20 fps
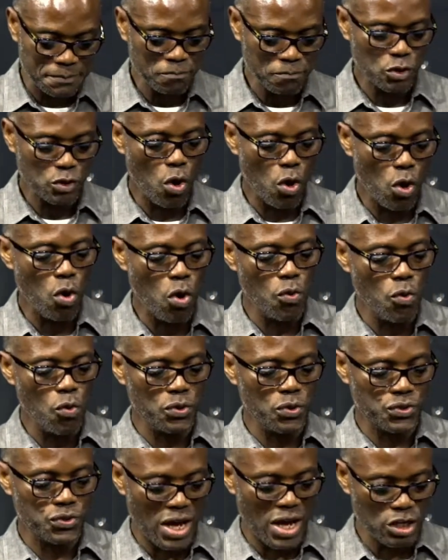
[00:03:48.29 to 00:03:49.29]
Oh, we
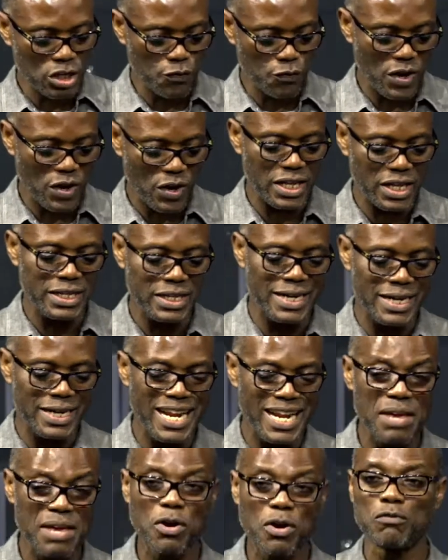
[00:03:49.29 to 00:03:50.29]
thank you, Father, in the
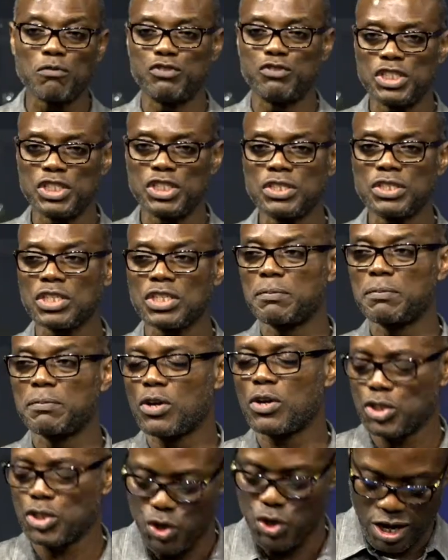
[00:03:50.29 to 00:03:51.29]
name of Jesus,
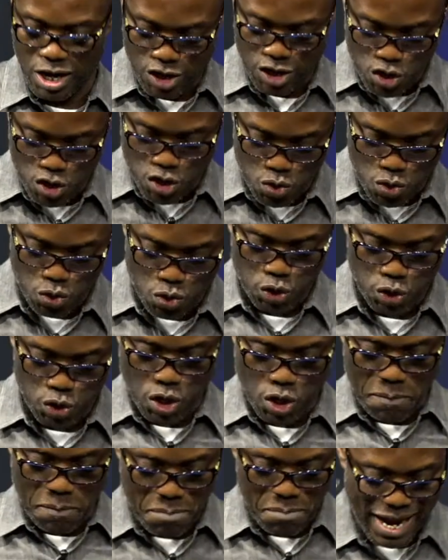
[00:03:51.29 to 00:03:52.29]
because you are good, you are
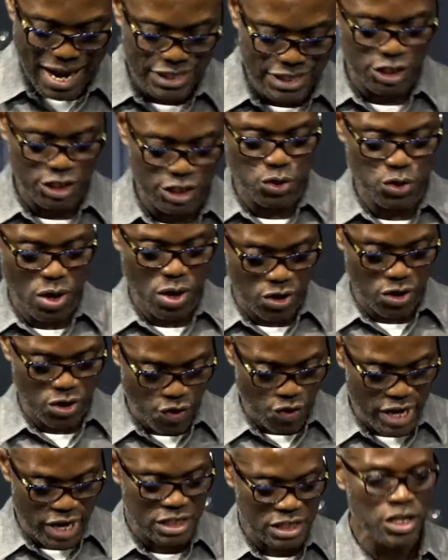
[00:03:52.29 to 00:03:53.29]
mighty, you are
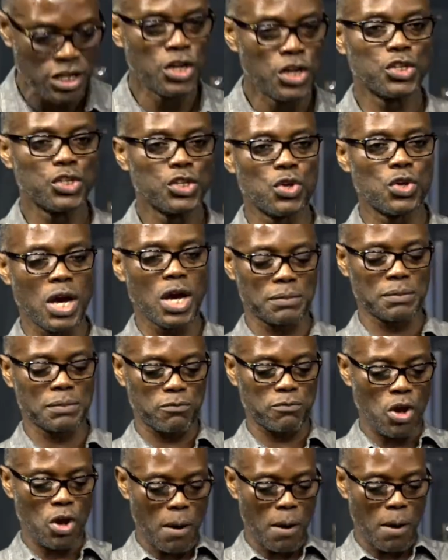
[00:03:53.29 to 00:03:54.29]
great, you are
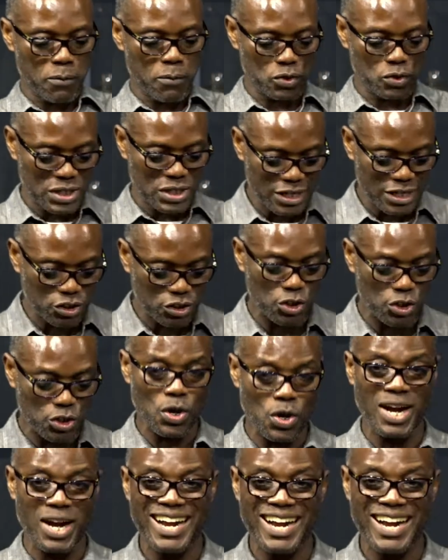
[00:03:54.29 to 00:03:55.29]
a protector, you are a
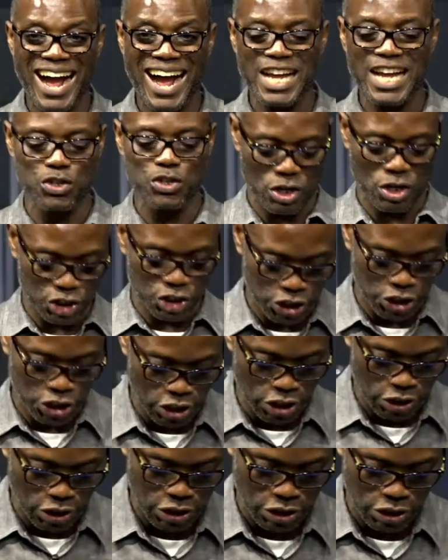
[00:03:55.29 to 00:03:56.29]
guide, you are a
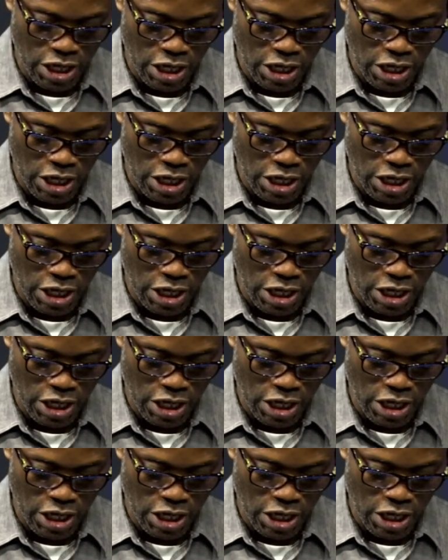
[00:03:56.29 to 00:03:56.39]
shield.